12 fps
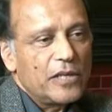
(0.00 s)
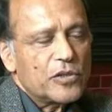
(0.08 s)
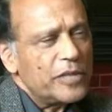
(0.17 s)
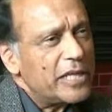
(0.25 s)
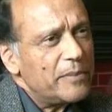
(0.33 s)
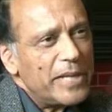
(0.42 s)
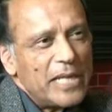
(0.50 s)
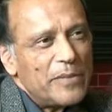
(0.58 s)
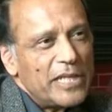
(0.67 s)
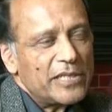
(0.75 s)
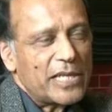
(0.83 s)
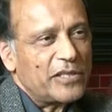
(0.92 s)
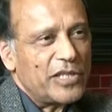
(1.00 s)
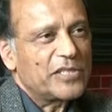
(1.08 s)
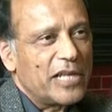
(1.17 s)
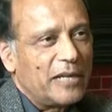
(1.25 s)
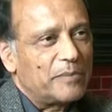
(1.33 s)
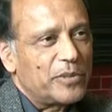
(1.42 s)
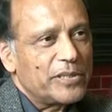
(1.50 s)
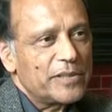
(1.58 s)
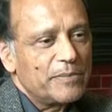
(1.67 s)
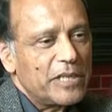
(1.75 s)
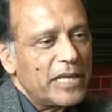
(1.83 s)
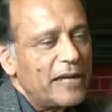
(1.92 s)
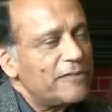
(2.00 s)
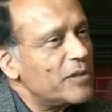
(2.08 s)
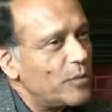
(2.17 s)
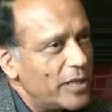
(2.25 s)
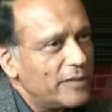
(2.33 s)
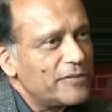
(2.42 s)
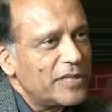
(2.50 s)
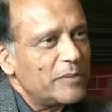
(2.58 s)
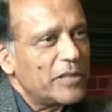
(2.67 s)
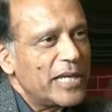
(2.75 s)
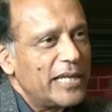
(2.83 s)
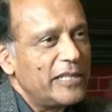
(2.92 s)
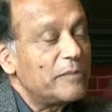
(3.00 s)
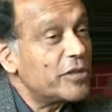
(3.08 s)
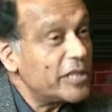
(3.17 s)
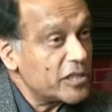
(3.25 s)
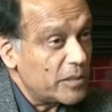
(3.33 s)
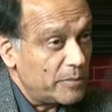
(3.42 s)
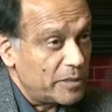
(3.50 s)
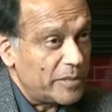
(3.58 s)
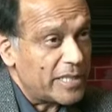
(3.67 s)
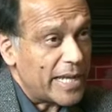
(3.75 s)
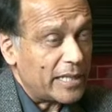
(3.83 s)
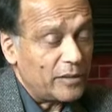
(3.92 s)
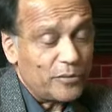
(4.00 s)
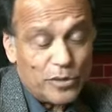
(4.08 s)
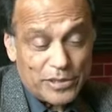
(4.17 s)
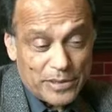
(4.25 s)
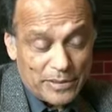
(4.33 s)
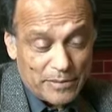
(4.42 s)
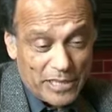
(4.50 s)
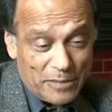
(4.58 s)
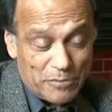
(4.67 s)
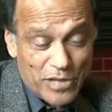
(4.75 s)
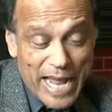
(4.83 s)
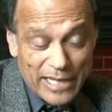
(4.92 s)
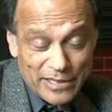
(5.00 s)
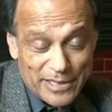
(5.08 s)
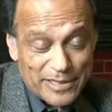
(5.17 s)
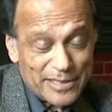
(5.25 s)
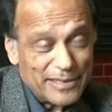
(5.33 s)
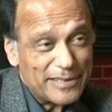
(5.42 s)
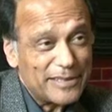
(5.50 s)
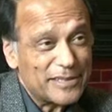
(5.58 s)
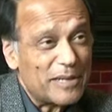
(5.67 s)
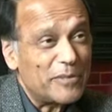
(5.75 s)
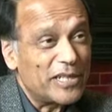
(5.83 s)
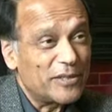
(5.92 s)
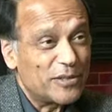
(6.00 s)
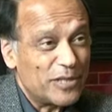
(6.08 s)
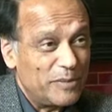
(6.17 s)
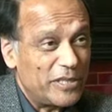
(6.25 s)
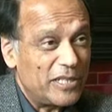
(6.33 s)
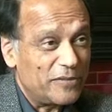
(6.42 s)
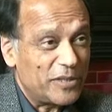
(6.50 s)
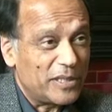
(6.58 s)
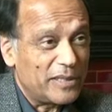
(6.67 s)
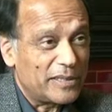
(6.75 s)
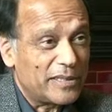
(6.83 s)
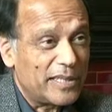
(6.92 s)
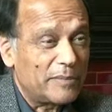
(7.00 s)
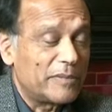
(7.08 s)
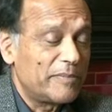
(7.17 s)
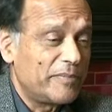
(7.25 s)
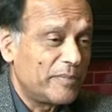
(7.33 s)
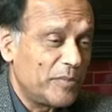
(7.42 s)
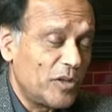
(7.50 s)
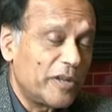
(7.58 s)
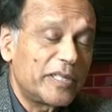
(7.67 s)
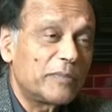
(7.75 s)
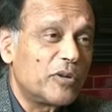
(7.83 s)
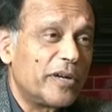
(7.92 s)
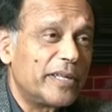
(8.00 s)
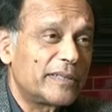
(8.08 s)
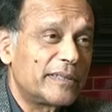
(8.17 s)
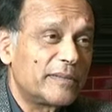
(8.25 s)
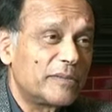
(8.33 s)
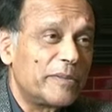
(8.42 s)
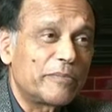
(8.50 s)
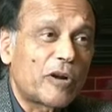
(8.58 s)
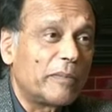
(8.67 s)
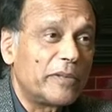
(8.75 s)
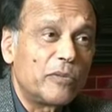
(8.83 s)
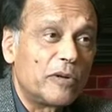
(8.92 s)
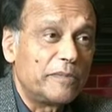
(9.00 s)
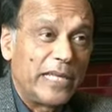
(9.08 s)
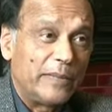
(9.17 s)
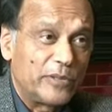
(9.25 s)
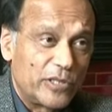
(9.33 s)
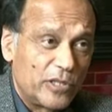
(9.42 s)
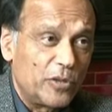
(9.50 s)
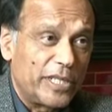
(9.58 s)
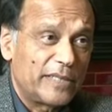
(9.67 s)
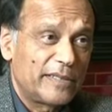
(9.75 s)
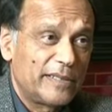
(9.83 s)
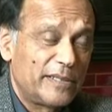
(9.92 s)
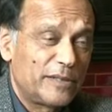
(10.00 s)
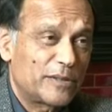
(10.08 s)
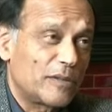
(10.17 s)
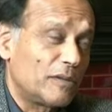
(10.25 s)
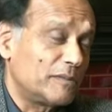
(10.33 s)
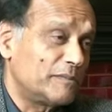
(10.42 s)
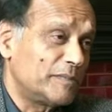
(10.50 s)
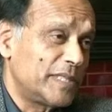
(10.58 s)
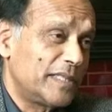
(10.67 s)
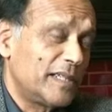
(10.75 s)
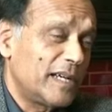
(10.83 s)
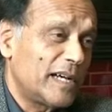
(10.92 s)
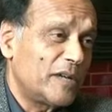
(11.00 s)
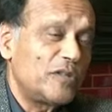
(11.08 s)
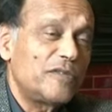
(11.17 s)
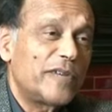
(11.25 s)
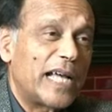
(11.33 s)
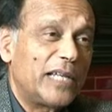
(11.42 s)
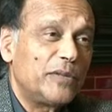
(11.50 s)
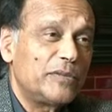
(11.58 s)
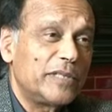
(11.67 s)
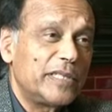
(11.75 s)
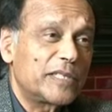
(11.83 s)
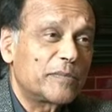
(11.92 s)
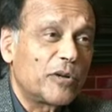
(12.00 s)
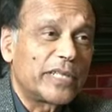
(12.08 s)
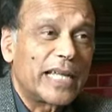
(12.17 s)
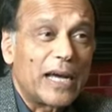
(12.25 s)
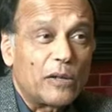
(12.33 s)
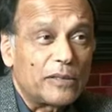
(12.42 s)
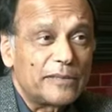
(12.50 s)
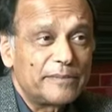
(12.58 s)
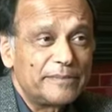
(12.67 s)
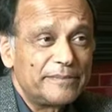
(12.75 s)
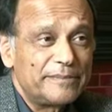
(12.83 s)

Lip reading: So there are many, many such examples, but every one of them can in principle be tackled. Of course, in practice, some are extremely difficult, and beyond a point, we probably won't be able to do it. So how do you value the spotted owl?